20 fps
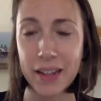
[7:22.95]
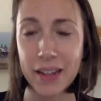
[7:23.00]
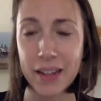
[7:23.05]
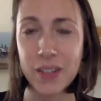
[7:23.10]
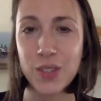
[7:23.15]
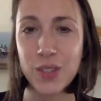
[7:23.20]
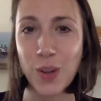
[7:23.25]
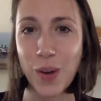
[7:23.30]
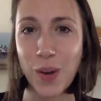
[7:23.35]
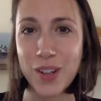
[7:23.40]

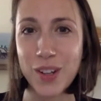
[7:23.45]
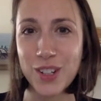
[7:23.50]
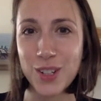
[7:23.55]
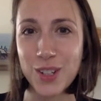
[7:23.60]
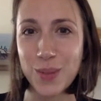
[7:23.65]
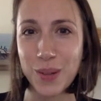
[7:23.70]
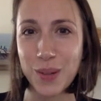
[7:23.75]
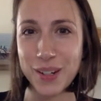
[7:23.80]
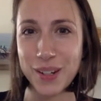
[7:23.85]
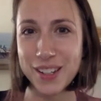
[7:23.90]
So I
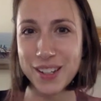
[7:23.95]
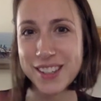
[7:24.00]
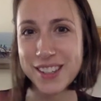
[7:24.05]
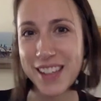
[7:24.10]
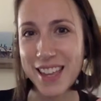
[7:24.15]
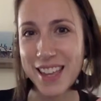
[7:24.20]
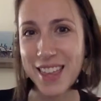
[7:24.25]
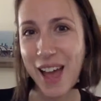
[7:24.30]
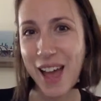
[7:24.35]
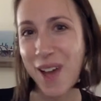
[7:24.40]
just want to
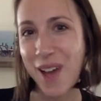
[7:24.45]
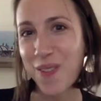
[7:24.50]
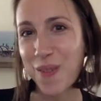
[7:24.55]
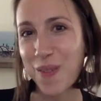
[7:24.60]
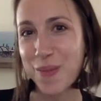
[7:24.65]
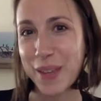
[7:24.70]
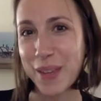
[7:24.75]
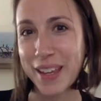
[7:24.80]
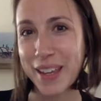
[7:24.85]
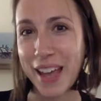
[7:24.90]
say that
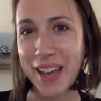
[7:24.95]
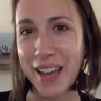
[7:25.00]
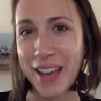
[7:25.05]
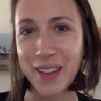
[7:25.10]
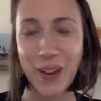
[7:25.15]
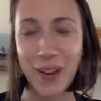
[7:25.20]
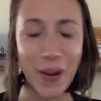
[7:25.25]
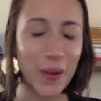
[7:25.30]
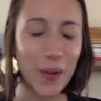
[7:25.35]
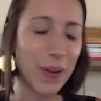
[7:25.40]
from the
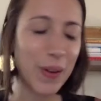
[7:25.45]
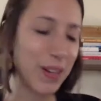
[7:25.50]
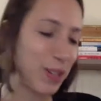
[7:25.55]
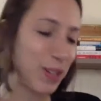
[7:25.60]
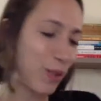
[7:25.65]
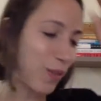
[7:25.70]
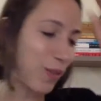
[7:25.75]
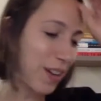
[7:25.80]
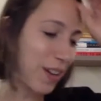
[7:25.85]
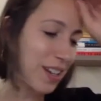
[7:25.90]
get-go. I do
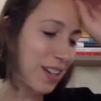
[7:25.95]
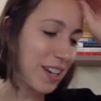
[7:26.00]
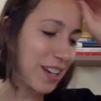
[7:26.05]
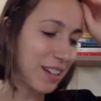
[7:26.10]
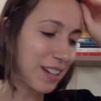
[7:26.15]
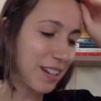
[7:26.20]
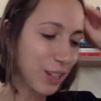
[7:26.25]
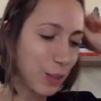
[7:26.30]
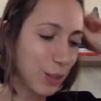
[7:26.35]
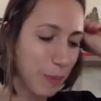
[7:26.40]
find it a
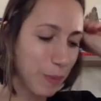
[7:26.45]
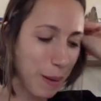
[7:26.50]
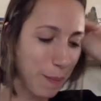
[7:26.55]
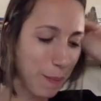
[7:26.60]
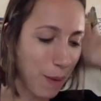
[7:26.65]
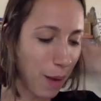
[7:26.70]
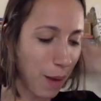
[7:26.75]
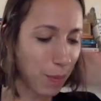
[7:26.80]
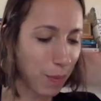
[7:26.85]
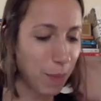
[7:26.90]
little bit
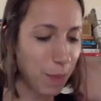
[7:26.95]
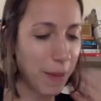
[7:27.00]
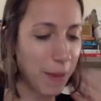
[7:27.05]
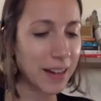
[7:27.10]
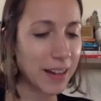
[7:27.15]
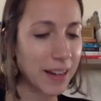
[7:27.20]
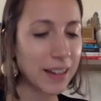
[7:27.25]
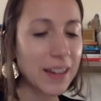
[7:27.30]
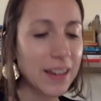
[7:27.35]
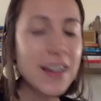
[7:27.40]
problematic.